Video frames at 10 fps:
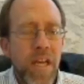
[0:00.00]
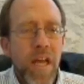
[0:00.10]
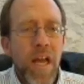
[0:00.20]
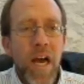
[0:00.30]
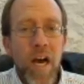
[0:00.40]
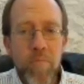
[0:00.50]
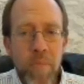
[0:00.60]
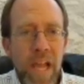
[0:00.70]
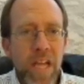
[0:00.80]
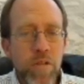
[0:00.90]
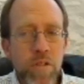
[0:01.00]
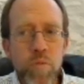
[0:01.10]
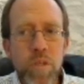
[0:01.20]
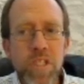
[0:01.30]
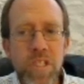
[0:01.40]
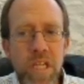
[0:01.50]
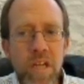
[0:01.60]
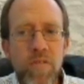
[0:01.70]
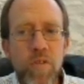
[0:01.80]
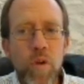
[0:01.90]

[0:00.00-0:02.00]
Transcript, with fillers: uh, manuals, which give you